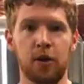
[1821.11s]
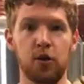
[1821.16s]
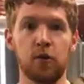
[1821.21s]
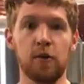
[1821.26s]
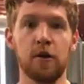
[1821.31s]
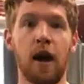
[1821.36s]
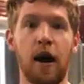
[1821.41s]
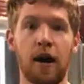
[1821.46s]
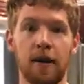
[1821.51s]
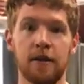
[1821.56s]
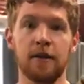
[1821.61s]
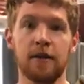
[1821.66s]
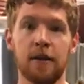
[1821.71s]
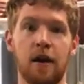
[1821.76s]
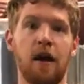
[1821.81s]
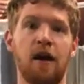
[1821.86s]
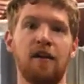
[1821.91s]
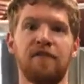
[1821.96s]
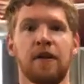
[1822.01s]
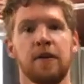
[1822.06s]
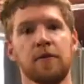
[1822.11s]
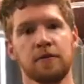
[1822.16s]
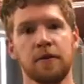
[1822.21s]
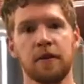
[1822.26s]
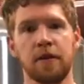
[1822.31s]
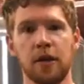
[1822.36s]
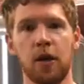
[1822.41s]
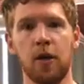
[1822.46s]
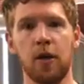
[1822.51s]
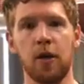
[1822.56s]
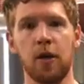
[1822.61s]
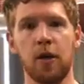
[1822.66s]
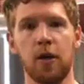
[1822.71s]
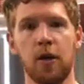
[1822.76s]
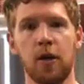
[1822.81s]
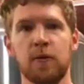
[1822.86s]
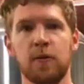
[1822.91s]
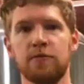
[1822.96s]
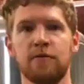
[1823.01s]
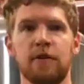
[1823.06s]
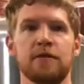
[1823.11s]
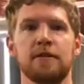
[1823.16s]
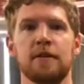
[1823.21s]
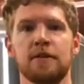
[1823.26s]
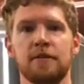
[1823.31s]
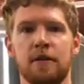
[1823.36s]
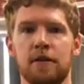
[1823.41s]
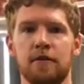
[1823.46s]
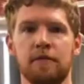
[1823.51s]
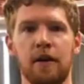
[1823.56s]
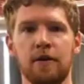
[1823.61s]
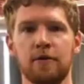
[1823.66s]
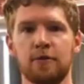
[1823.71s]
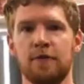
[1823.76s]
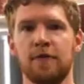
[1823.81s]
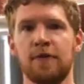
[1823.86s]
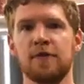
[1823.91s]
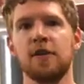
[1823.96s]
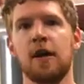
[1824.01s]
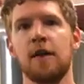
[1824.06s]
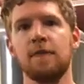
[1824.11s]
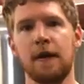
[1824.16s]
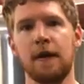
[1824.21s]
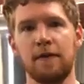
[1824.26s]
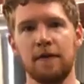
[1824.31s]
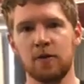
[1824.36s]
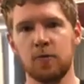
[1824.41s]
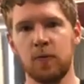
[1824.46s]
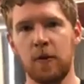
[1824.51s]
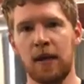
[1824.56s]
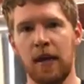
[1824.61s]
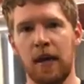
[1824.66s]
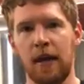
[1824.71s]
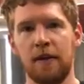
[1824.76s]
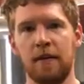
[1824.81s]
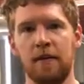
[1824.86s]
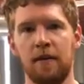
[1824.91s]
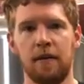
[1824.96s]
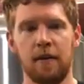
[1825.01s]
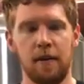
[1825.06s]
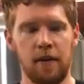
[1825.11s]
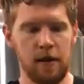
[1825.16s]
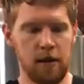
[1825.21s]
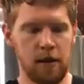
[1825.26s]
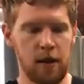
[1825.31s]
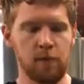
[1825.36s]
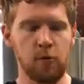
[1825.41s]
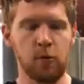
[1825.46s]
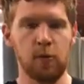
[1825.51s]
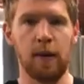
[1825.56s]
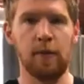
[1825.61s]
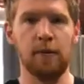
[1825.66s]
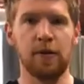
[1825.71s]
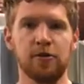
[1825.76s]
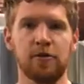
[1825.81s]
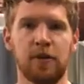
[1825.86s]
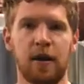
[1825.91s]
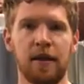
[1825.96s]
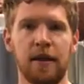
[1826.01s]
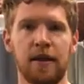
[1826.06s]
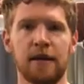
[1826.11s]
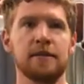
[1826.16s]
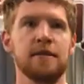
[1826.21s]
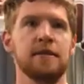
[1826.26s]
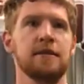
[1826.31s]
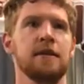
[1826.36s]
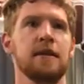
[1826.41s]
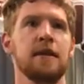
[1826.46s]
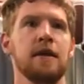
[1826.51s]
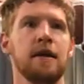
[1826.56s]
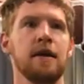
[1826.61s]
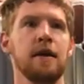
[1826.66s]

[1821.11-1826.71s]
Ugandan coffee was going to go in this week's Rustic Sunrise. So if you stop down this weekend, you'll be able to try this.